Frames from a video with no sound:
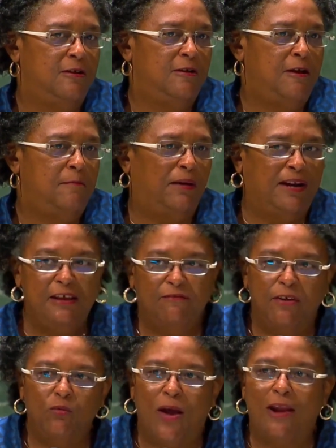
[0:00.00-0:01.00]
But
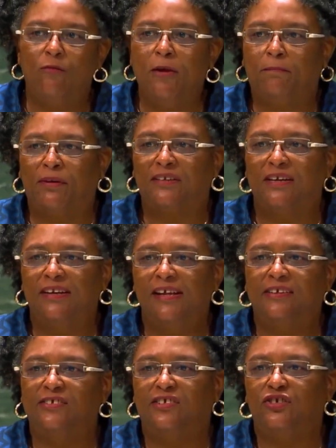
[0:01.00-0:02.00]
even when we put in the
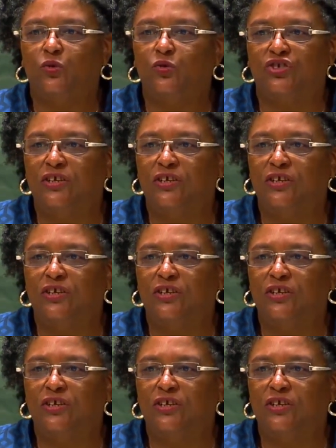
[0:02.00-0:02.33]
institutional